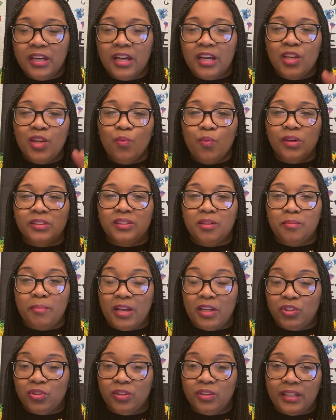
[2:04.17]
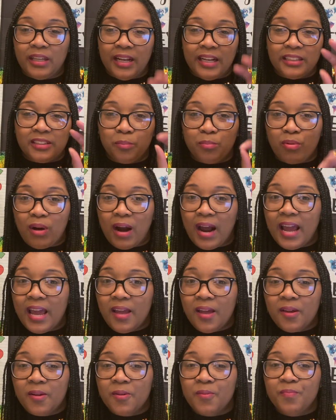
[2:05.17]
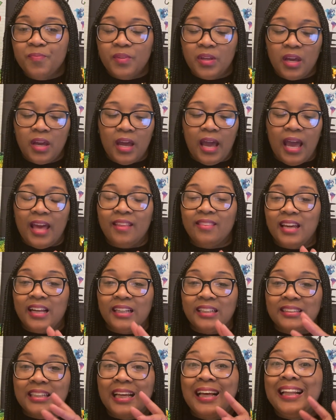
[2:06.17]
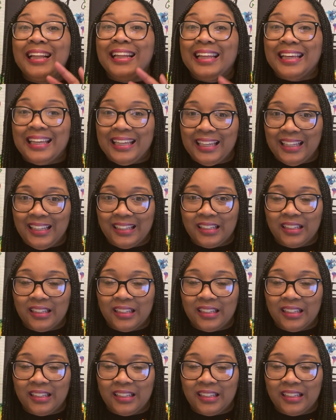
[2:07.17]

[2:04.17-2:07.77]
You want to make sure that it's bright and that it's clean.